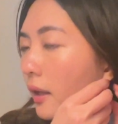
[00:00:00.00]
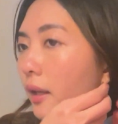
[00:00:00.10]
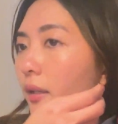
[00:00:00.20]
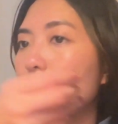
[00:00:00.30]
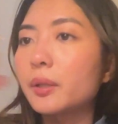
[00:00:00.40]

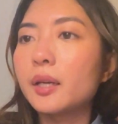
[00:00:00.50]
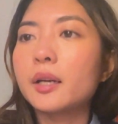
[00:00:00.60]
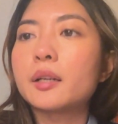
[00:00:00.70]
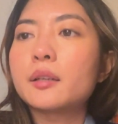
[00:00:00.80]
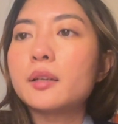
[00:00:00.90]
and we
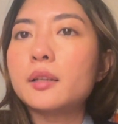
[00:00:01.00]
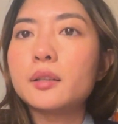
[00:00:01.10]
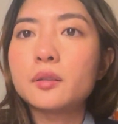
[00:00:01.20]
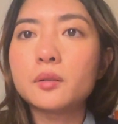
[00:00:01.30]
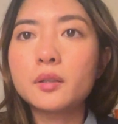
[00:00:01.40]
had a
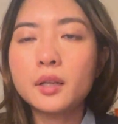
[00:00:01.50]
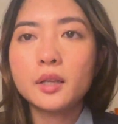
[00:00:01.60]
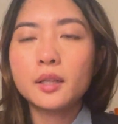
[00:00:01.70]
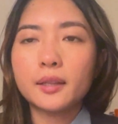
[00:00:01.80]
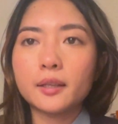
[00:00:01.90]
little
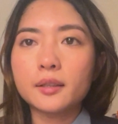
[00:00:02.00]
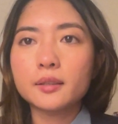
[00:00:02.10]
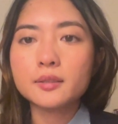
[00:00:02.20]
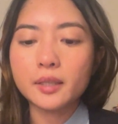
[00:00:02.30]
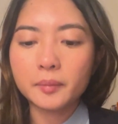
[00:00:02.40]
like
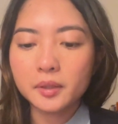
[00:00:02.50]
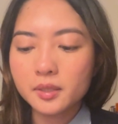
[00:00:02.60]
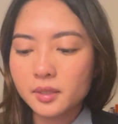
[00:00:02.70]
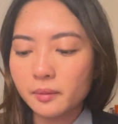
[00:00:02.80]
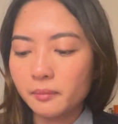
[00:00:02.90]
assignment
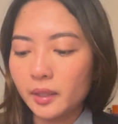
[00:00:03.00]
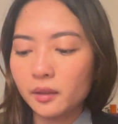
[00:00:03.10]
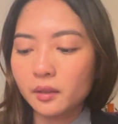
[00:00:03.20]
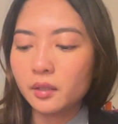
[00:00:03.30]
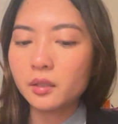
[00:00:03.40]
to
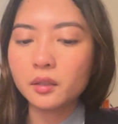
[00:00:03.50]
submit